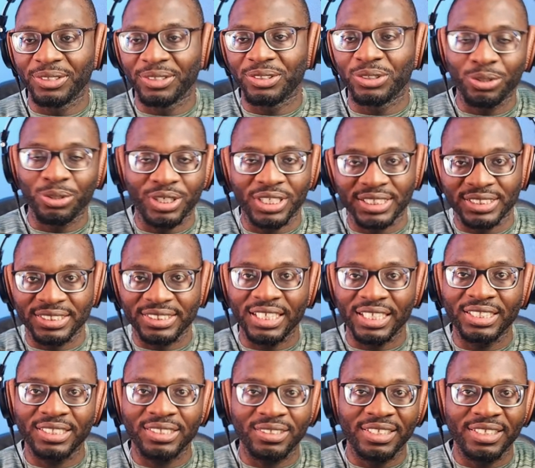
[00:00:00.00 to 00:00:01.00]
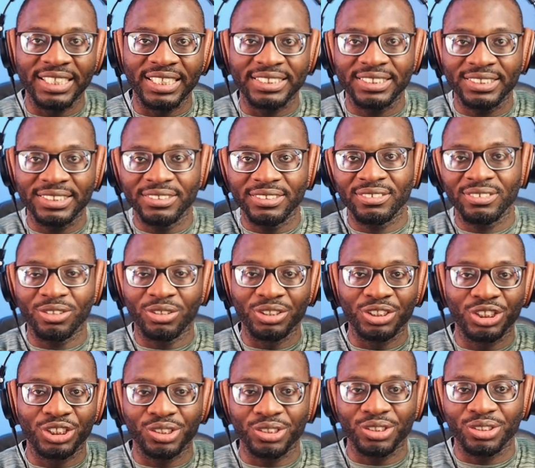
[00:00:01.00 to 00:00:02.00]
So you can start nesting
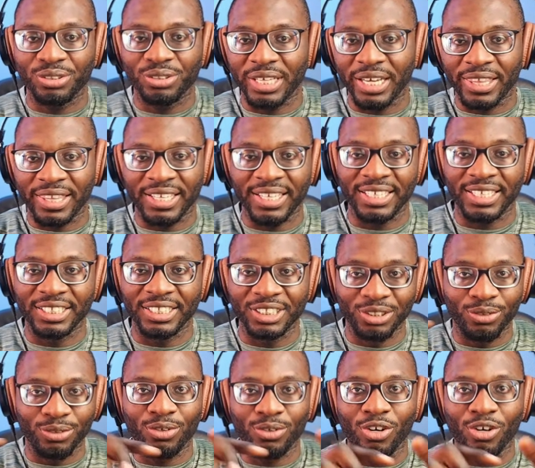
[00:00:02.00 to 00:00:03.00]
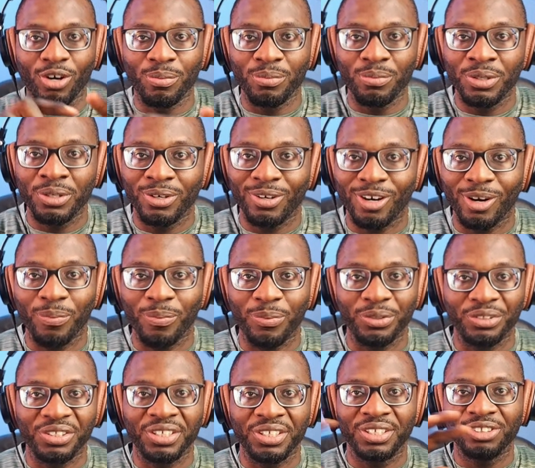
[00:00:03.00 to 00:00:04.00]
conditions together and then you come up
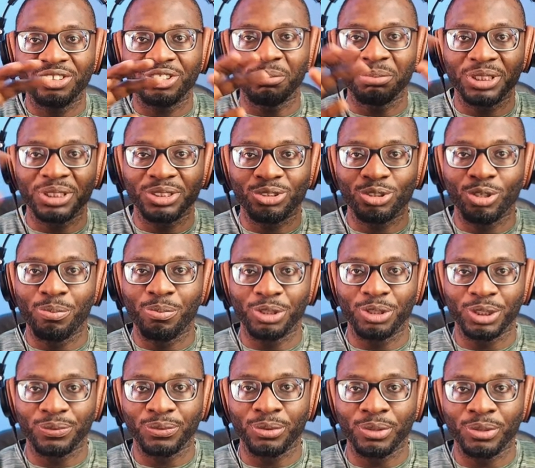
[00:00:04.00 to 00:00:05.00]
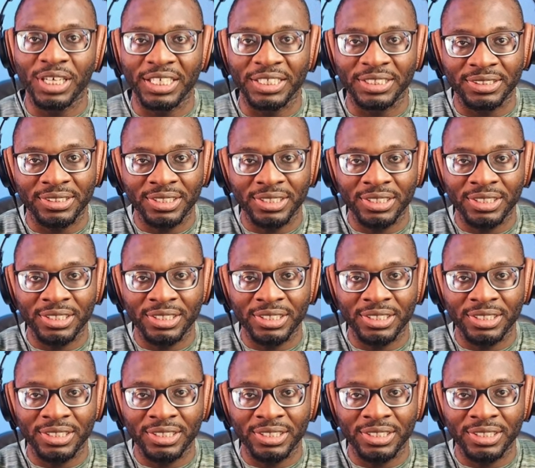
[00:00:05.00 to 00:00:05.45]
with something so beautiful and